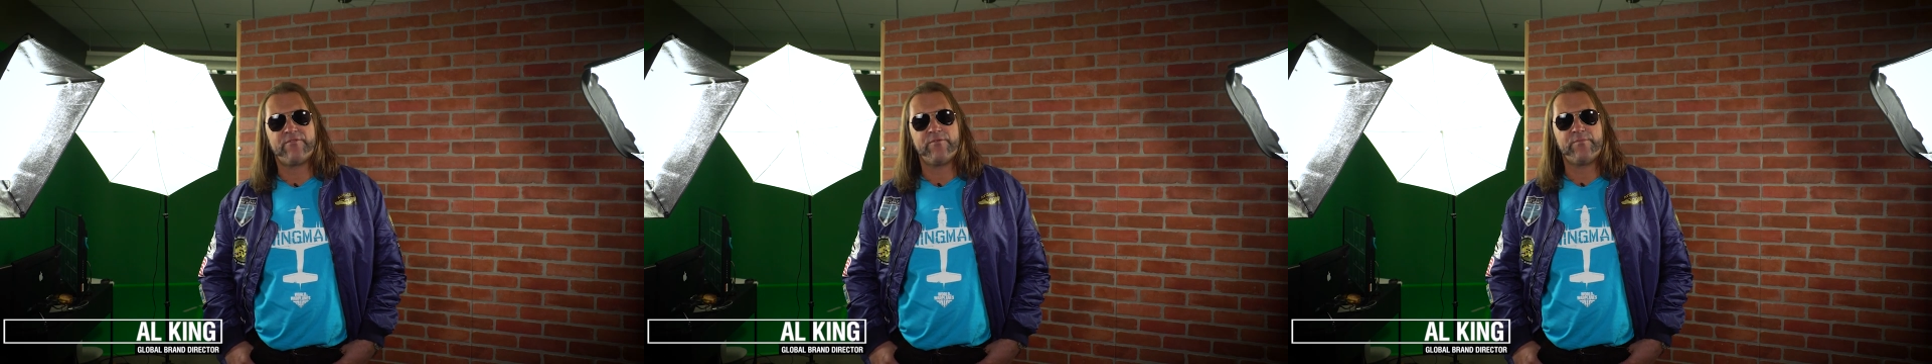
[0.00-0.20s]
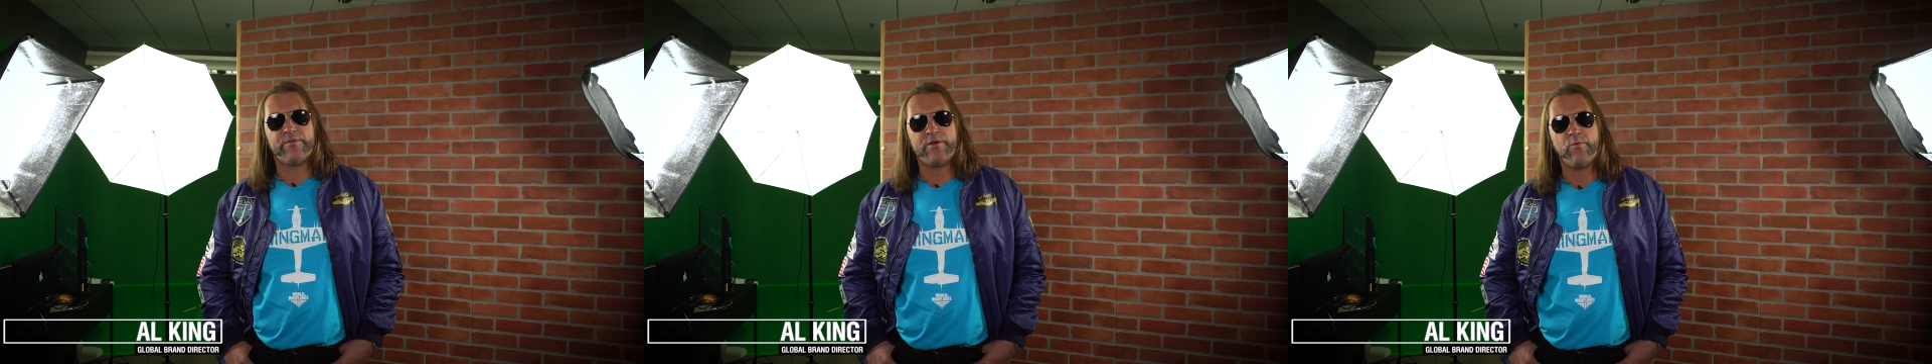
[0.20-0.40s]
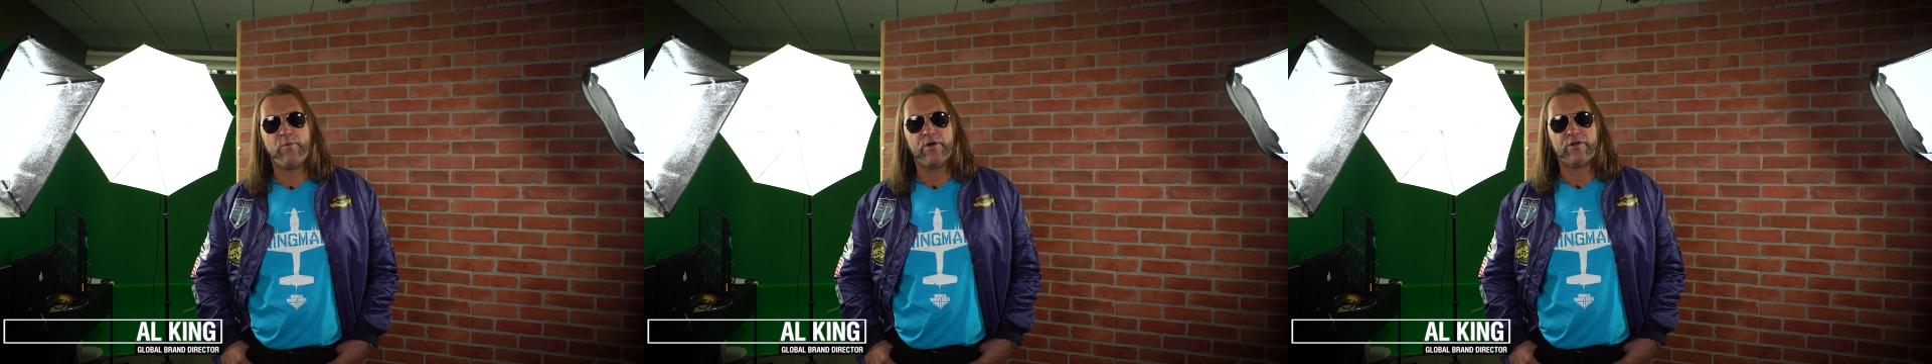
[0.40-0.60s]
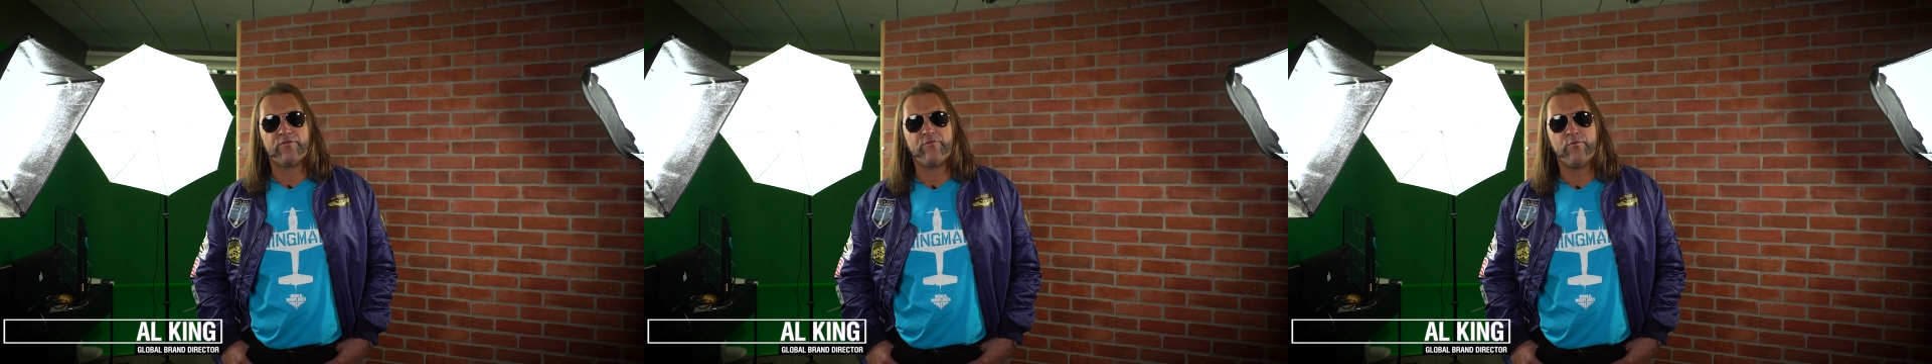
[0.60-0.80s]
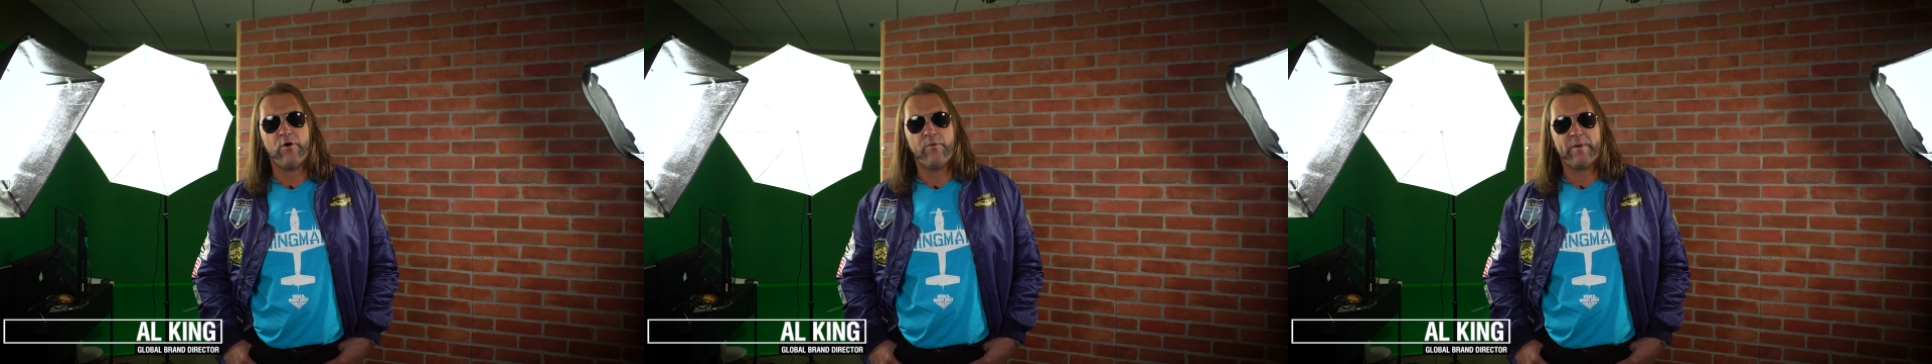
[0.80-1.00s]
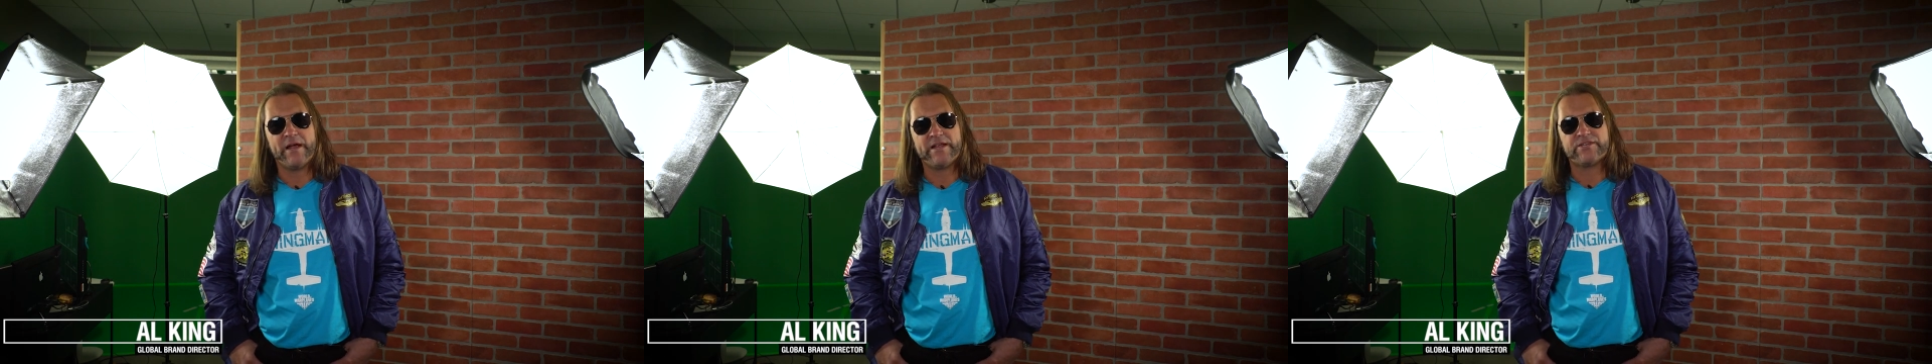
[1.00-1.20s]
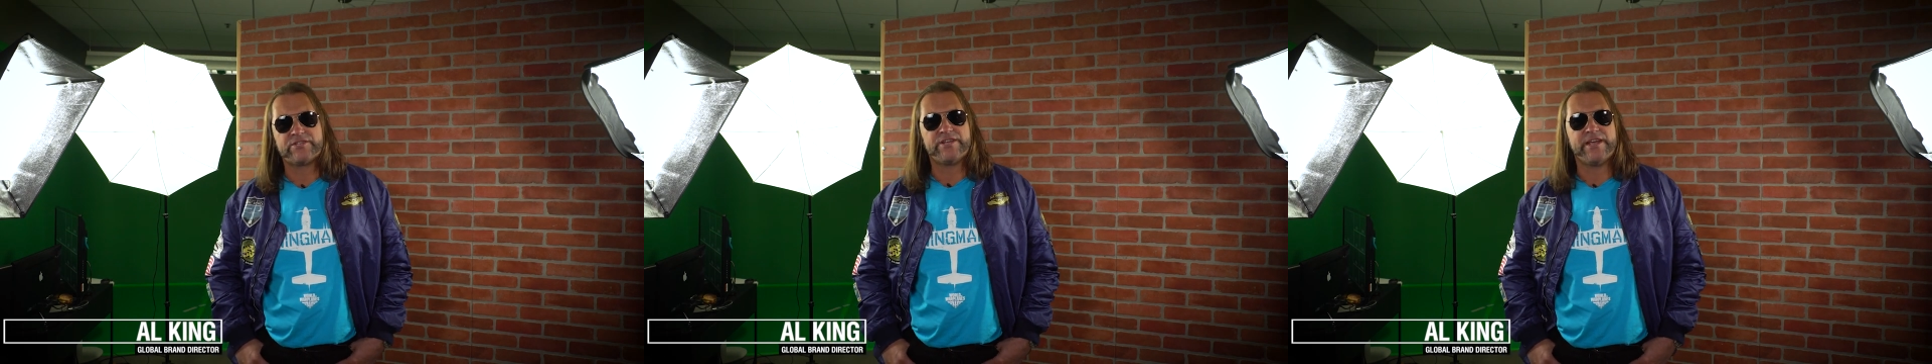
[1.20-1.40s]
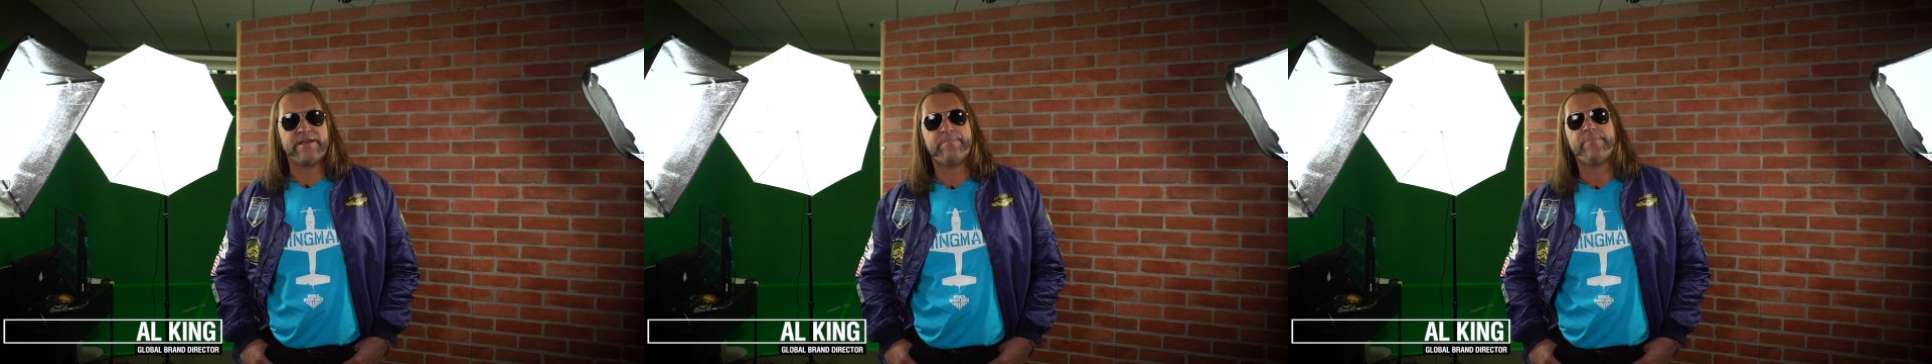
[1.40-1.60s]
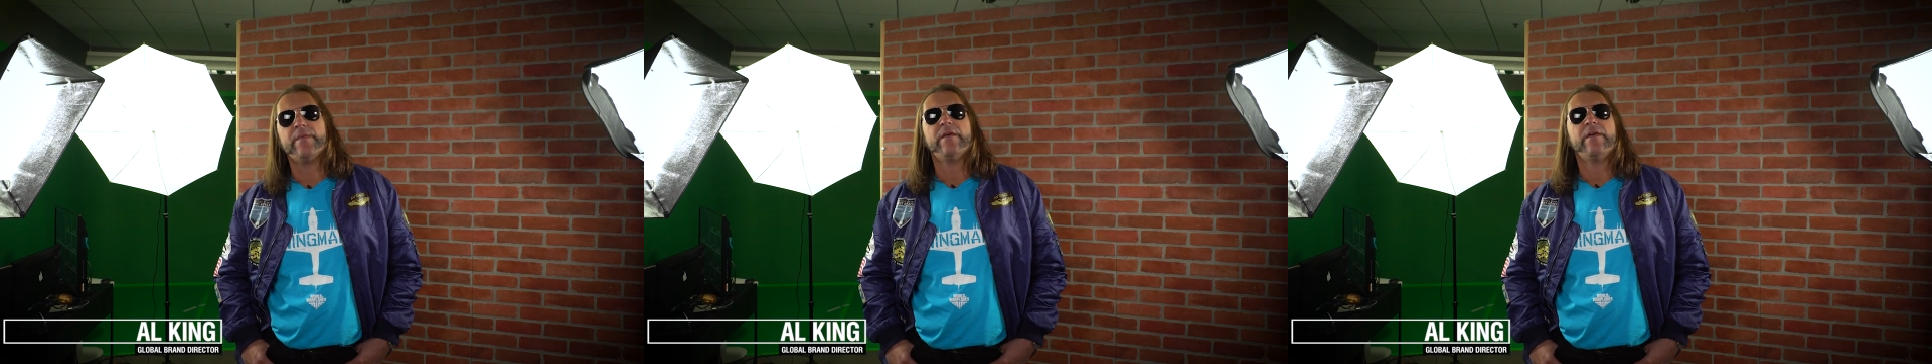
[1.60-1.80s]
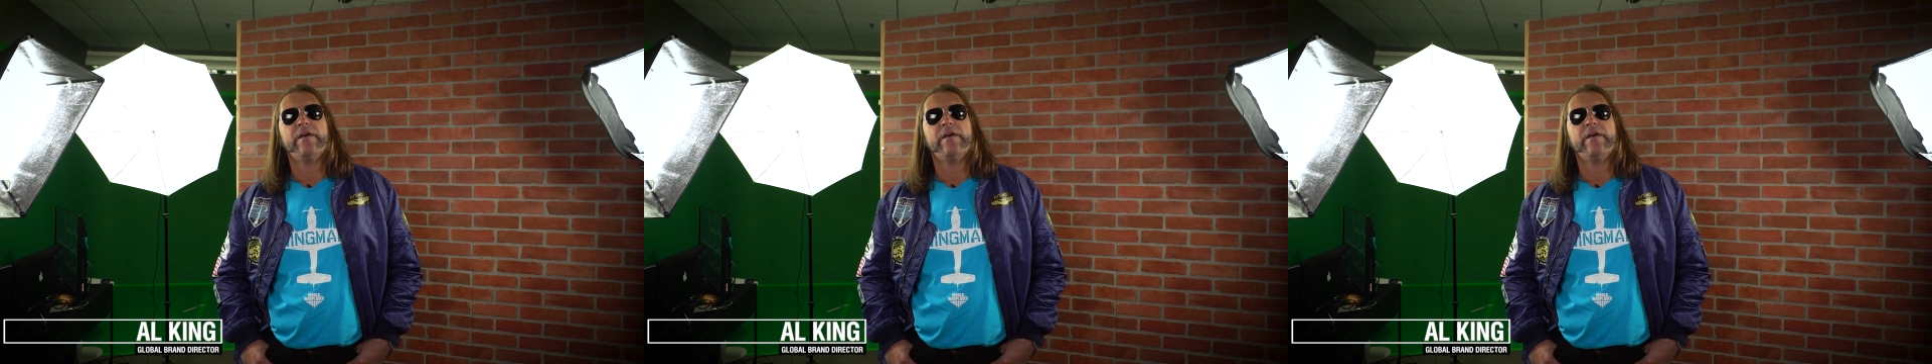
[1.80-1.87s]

from the World of Warplanes team.